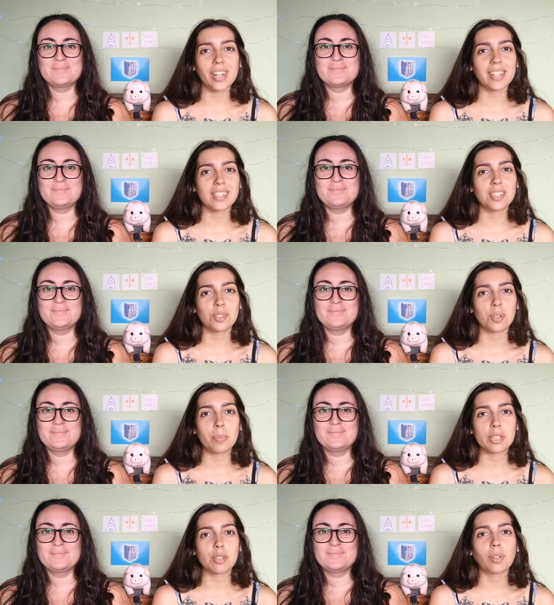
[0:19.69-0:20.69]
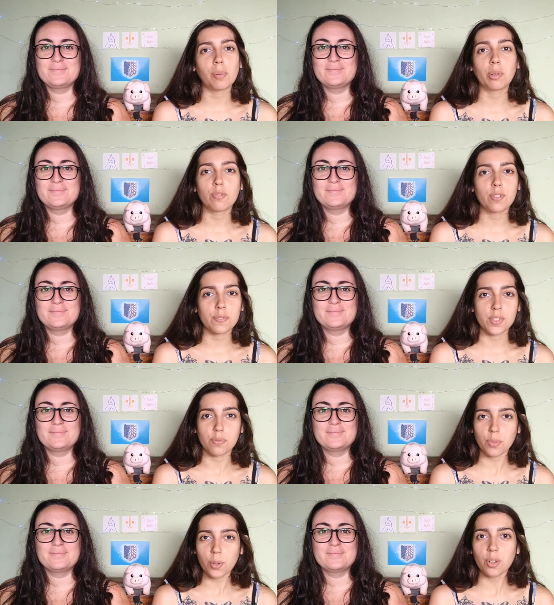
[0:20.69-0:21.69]
Speaker 1: reacting to episode number
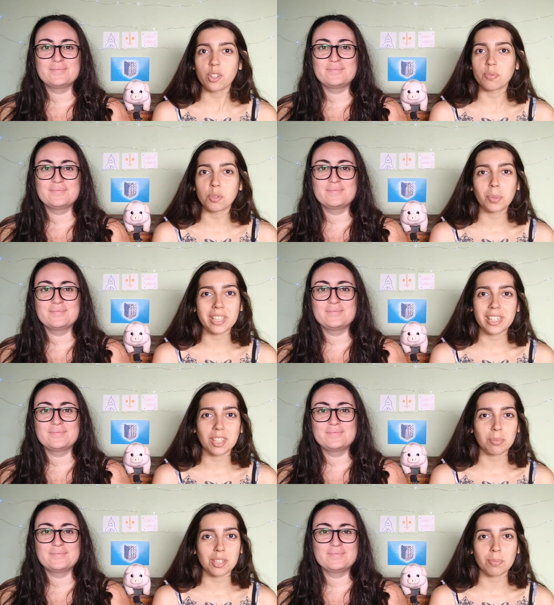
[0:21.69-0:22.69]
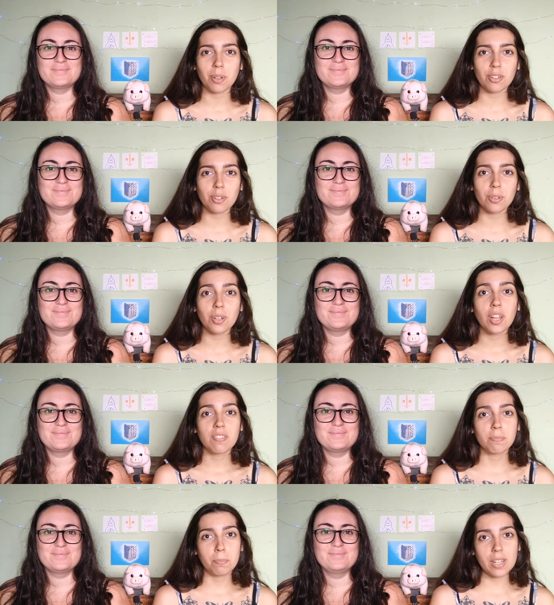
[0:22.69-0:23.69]
54 of Full Metal Alchemist Brotherhood,
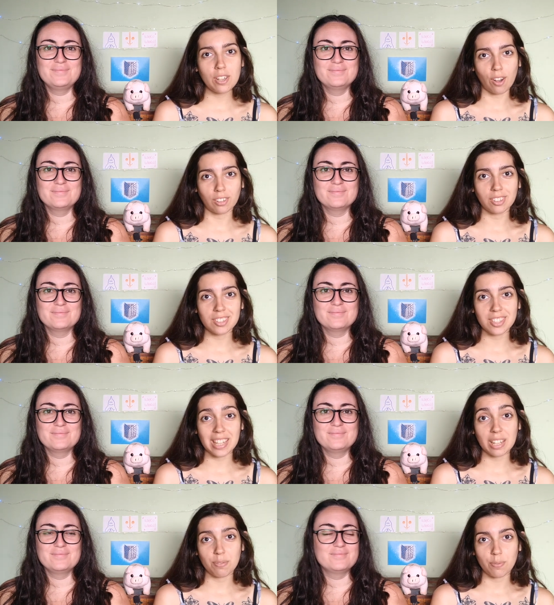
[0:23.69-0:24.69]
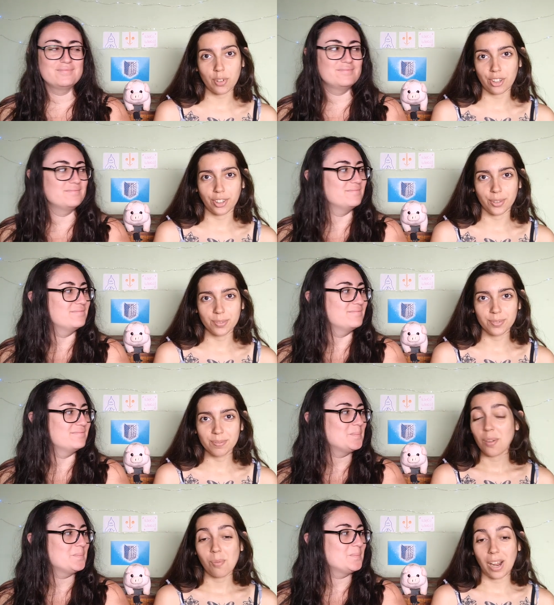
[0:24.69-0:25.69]
Beyond the Inferno.
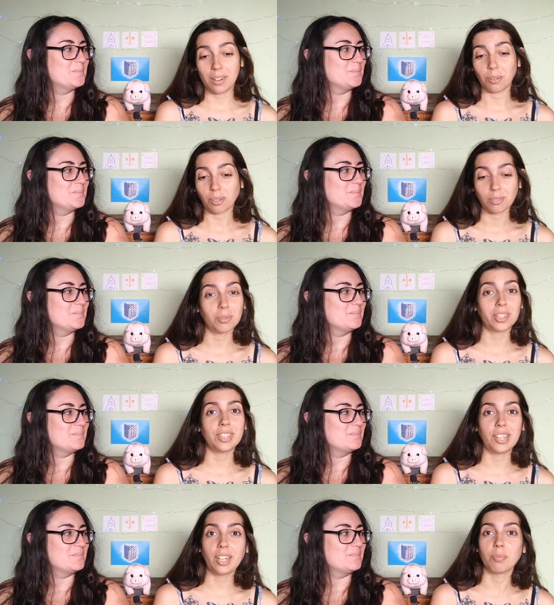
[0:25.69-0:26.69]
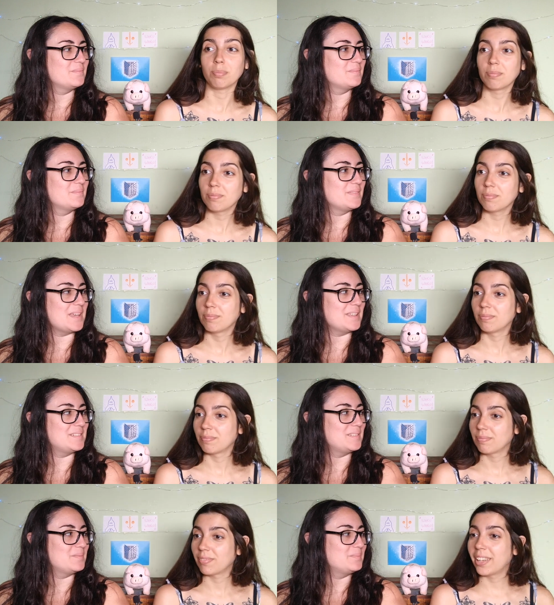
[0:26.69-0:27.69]
Speaker 2: Wow,
Speaker 1: what a name!
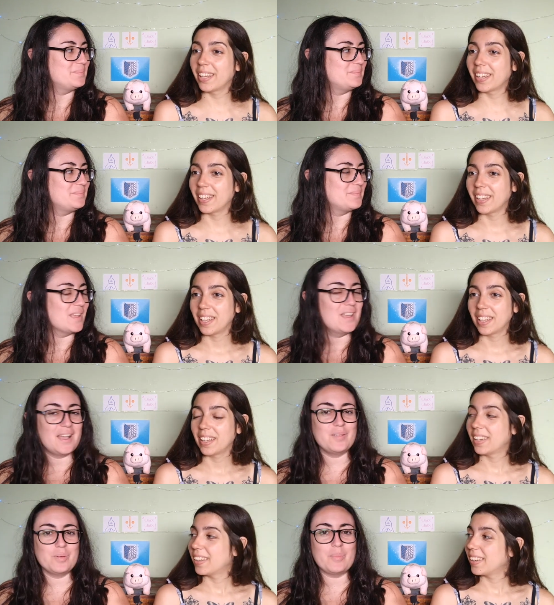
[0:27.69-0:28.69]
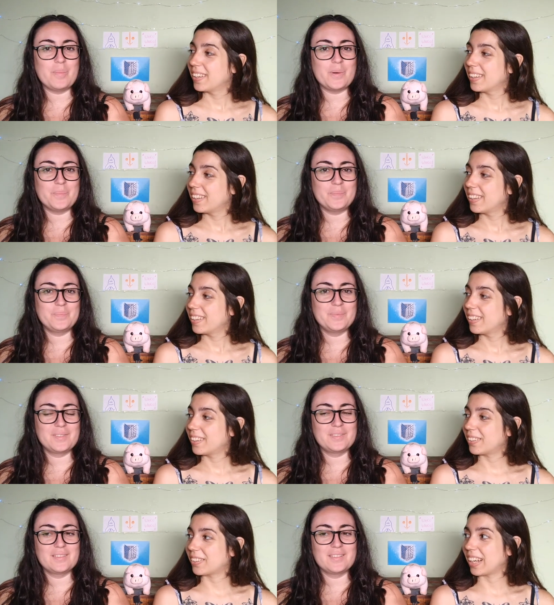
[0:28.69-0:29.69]
Yes.
Speaker 2: I remember.
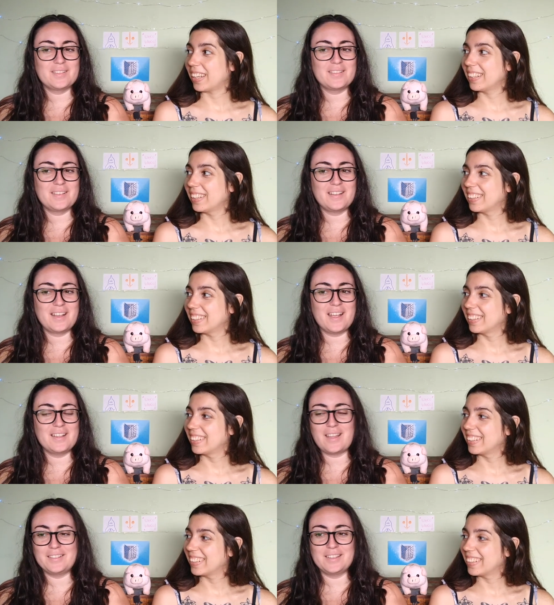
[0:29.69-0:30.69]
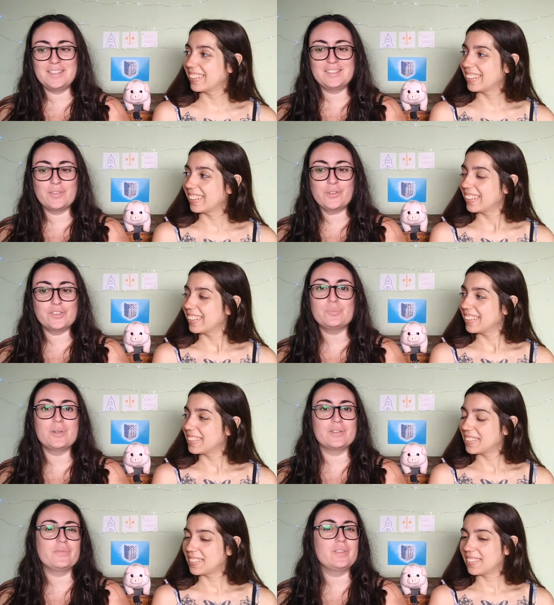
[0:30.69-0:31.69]
Okay. At least the first part